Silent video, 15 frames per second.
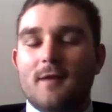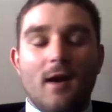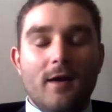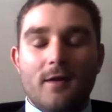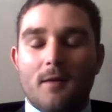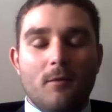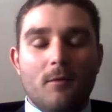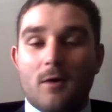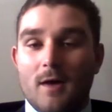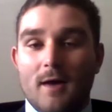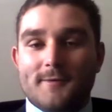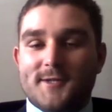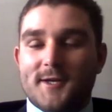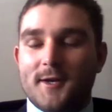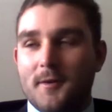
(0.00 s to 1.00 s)
a number 1
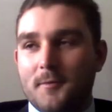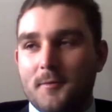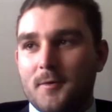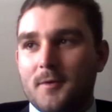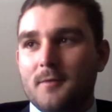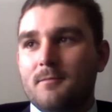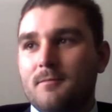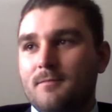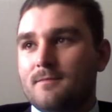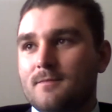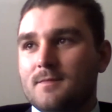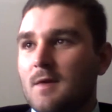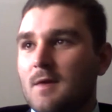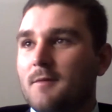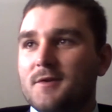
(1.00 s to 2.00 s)
option anymore.
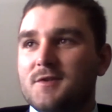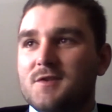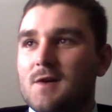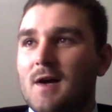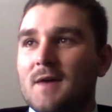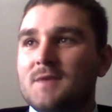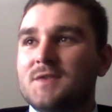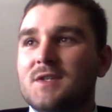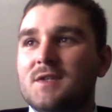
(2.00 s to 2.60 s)
Number 2 option depends